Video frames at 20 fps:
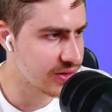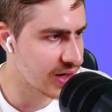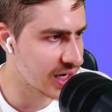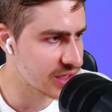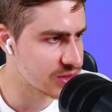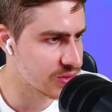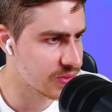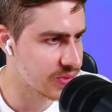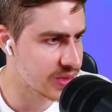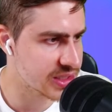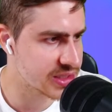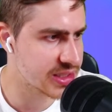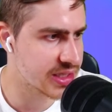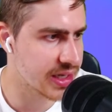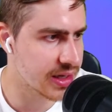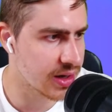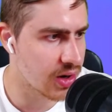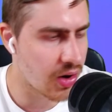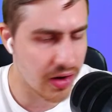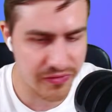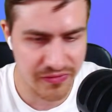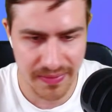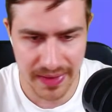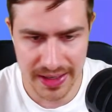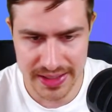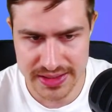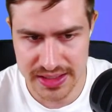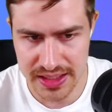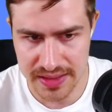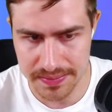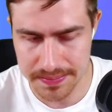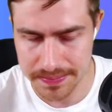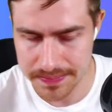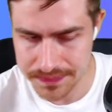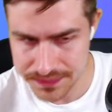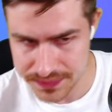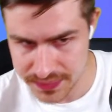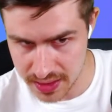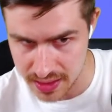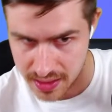you guys have been seeing half my team.
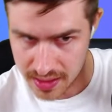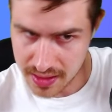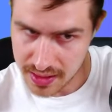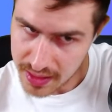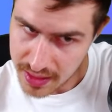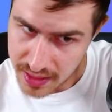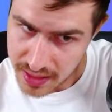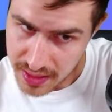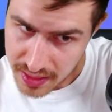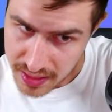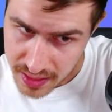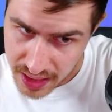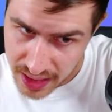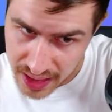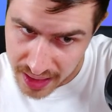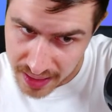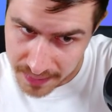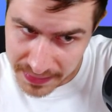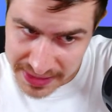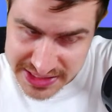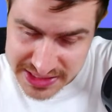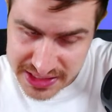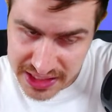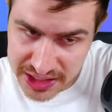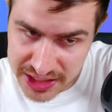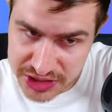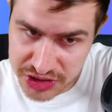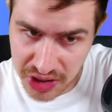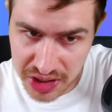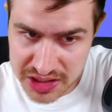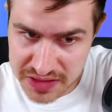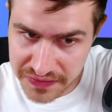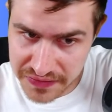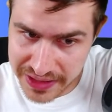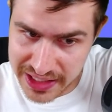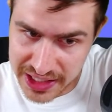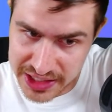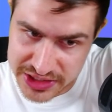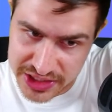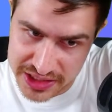Man City's chance of a
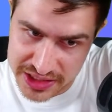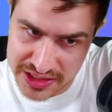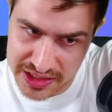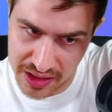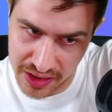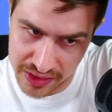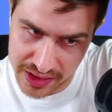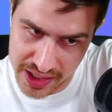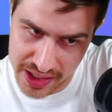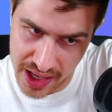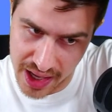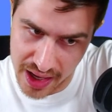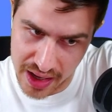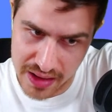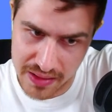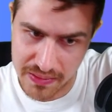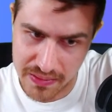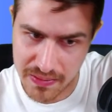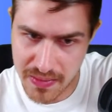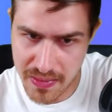clean sheet is still okay.